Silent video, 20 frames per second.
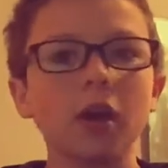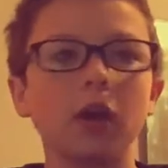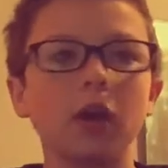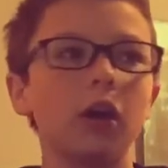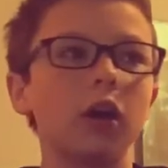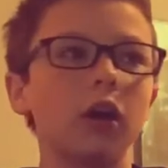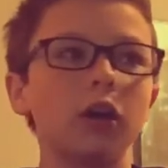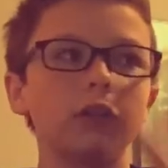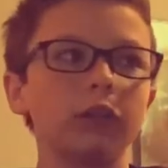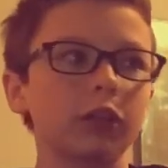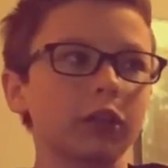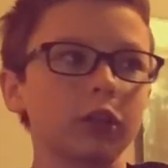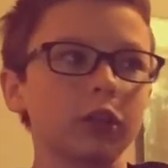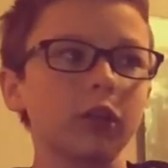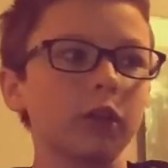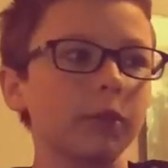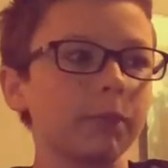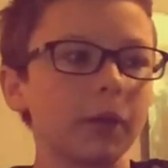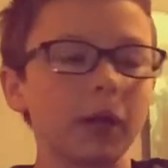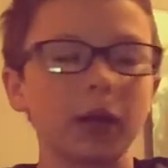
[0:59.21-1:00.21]
Uh, I'll look it
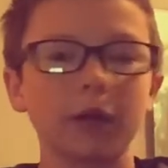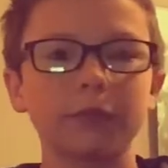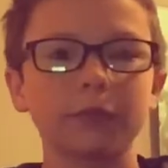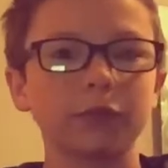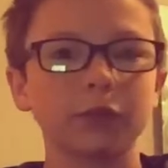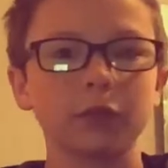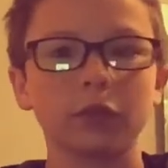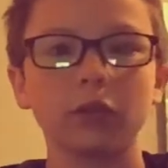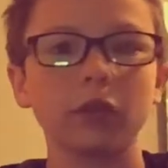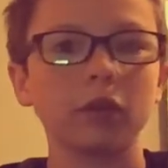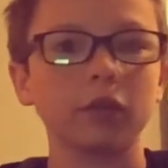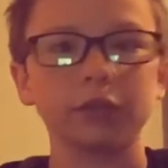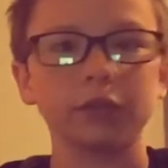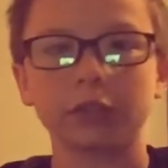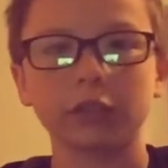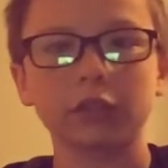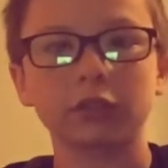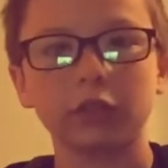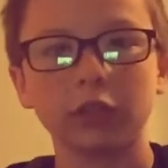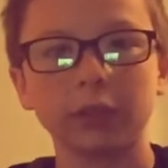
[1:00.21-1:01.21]
up after uh,
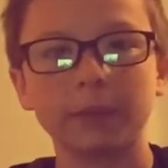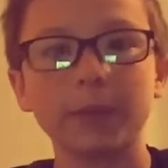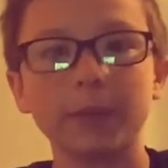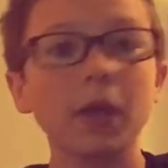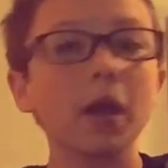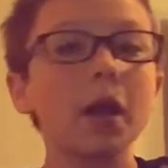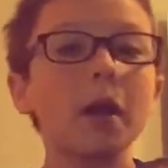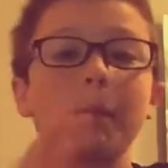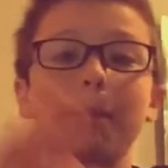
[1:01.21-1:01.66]
this clip.